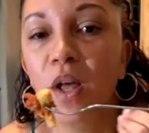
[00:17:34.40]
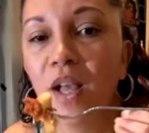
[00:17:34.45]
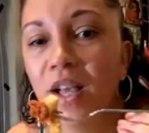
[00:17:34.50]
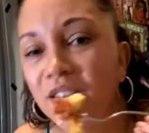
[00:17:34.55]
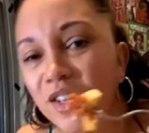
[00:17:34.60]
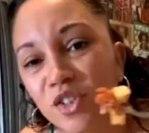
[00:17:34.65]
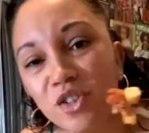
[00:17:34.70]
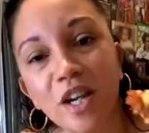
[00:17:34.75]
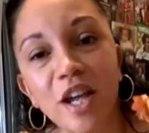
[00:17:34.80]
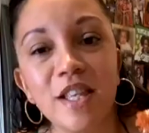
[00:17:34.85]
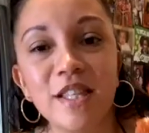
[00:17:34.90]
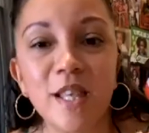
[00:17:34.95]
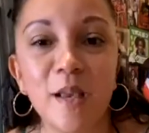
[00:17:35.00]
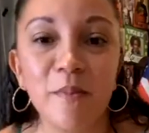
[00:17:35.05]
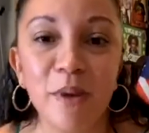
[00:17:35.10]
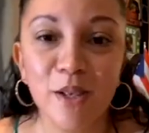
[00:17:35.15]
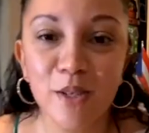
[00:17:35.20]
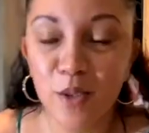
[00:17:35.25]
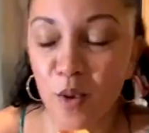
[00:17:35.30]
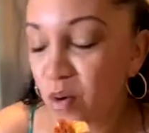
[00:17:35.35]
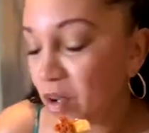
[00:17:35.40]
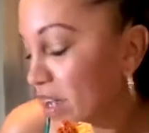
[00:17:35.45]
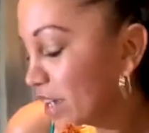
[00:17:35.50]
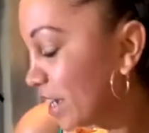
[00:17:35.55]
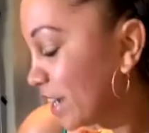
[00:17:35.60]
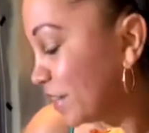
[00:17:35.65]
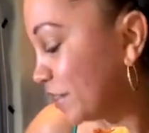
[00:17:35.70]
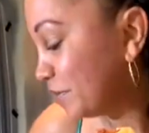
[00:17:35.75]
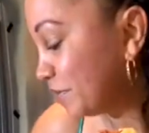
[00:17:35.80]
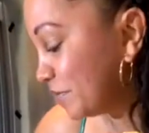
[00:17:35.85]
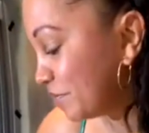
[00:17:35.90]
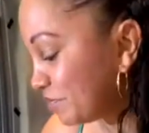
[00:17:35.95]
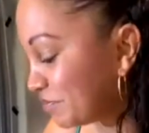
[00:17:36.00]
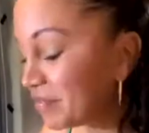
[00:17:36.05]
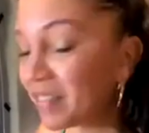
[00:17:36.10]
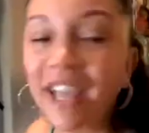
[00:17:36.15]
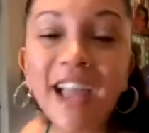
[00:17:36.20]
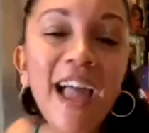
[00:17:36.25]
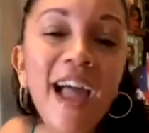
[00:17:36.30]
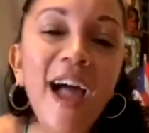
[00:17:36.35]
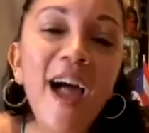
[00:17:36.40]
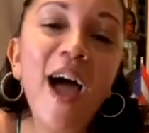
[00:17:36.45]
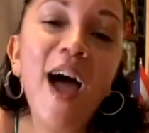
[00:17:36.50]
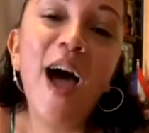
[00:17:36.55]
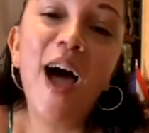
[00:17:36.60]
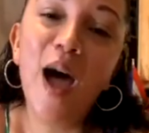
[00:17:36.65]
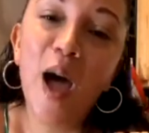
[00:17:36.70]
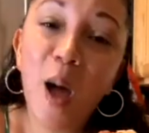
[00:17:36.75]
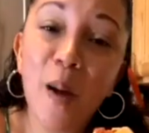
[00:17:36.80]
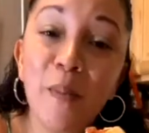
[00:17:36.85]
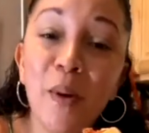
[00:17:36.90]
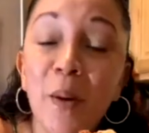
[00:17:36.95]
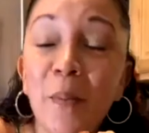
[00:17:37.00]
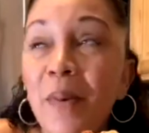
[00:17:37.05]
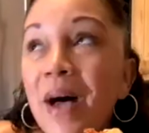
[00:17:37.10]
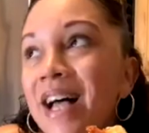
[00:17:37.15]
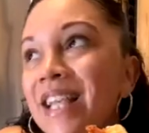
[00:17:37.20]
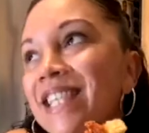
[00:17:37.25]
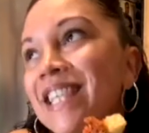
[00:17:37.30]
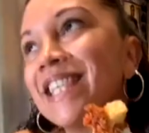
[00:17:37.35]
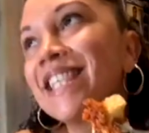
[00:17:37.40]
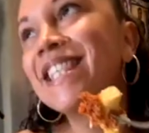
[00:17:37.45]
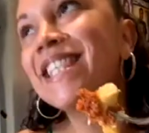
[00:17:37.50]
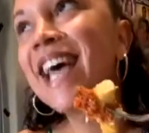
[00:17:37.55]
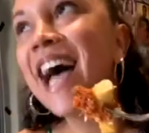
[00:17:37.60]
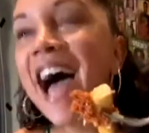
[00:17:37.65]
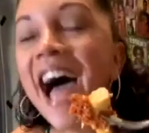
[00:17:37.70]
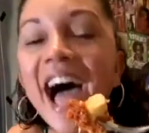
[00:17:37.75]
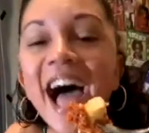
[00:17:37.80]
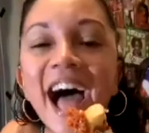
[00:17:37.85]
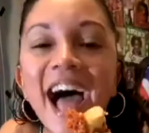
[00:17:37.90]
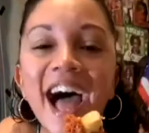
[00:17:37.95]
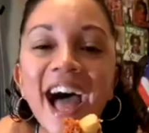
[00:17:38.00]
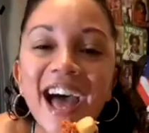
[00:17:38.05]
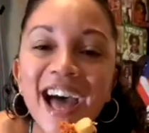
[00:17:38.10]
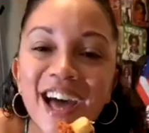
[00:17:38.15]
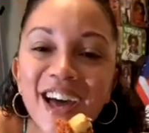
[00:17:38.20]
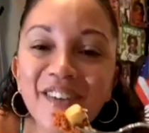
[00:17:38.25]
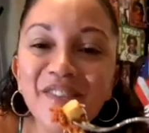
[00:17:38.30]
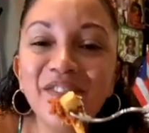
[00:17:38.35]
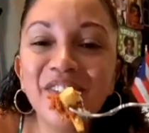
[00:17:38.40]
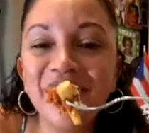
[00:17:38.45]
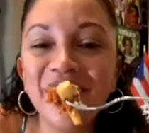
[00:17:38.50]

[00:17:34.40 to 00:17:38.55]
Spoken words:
Should I sing my song again? I'm about to dive